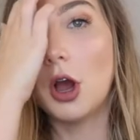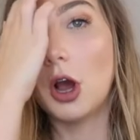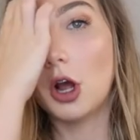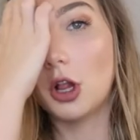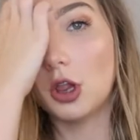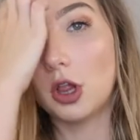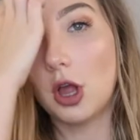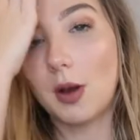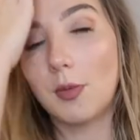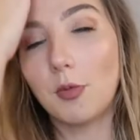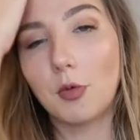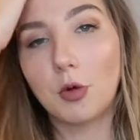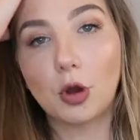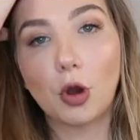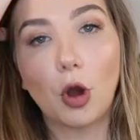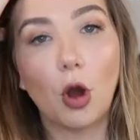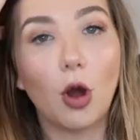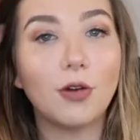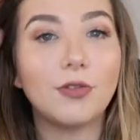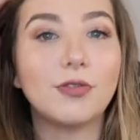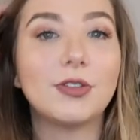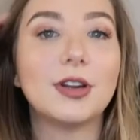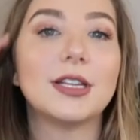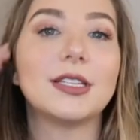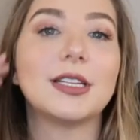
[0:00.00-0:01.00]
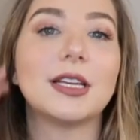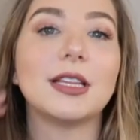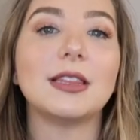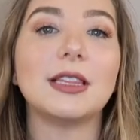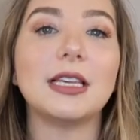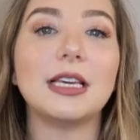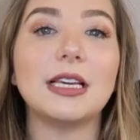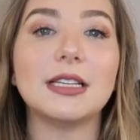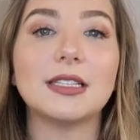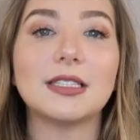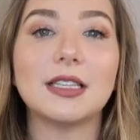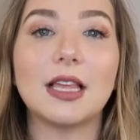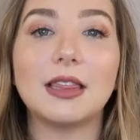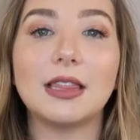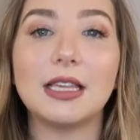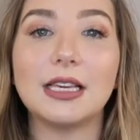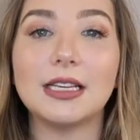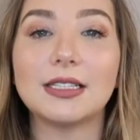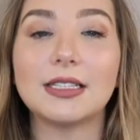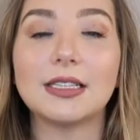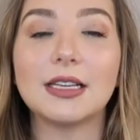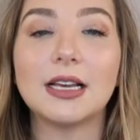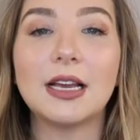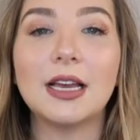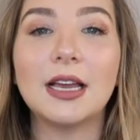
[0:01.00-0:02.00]
a lot more confident in these than
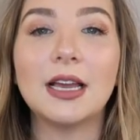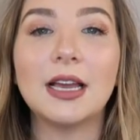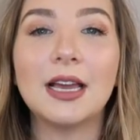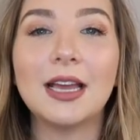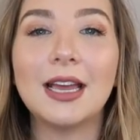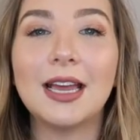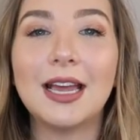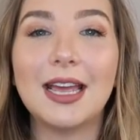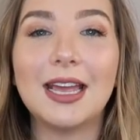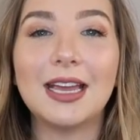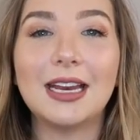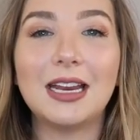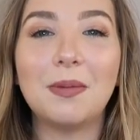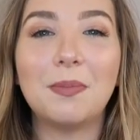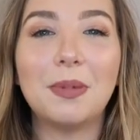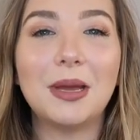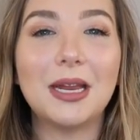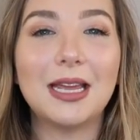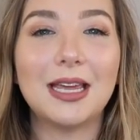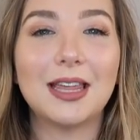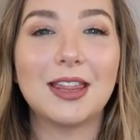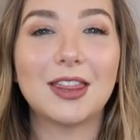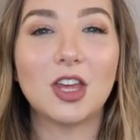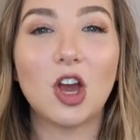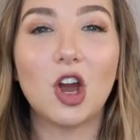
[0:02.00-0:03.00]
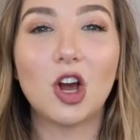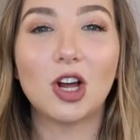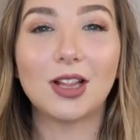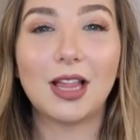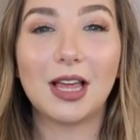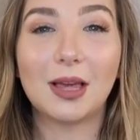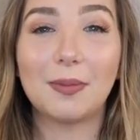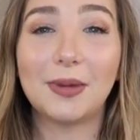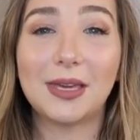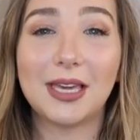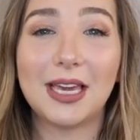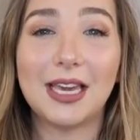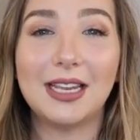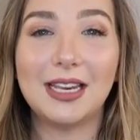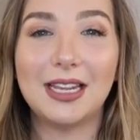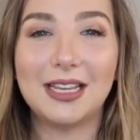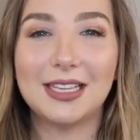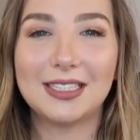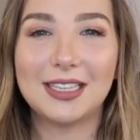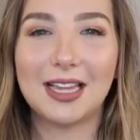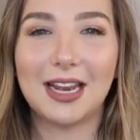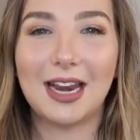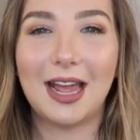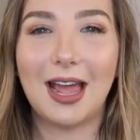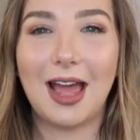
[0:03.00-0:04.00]
these itty bitty thong-like
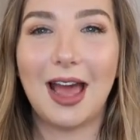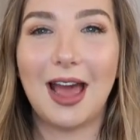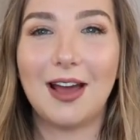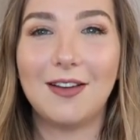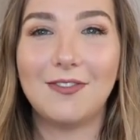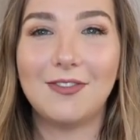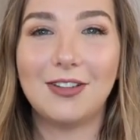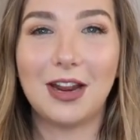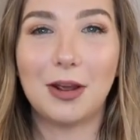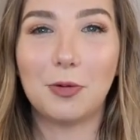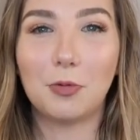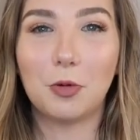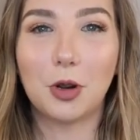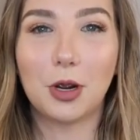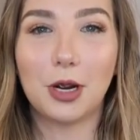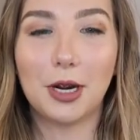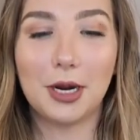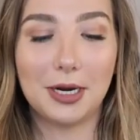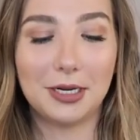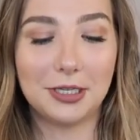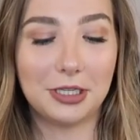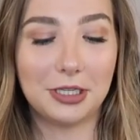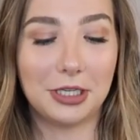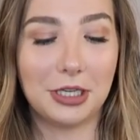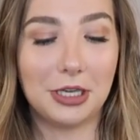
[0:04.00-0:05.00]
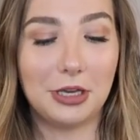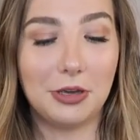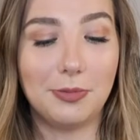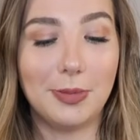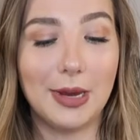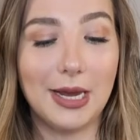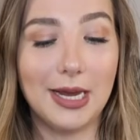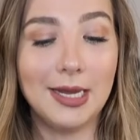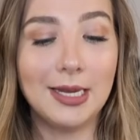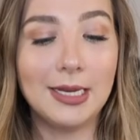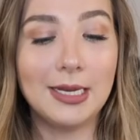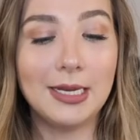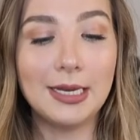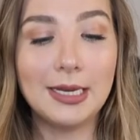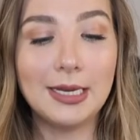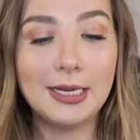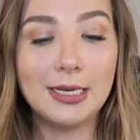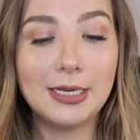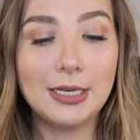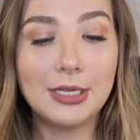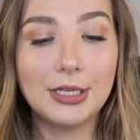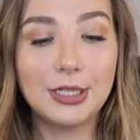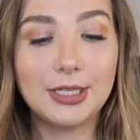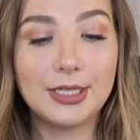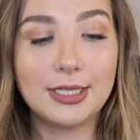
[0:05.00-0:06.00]
bikinis that I have and I wore to Cuba.
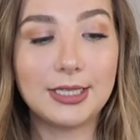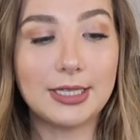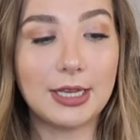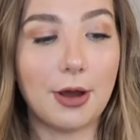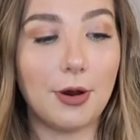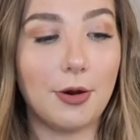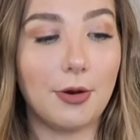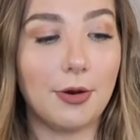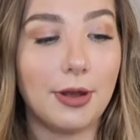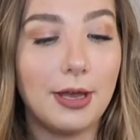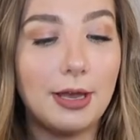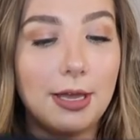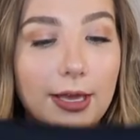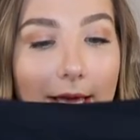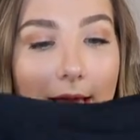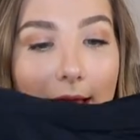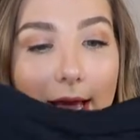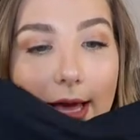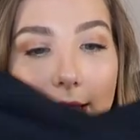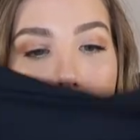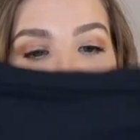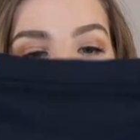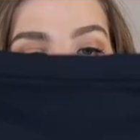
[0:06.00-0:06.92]
So yeah,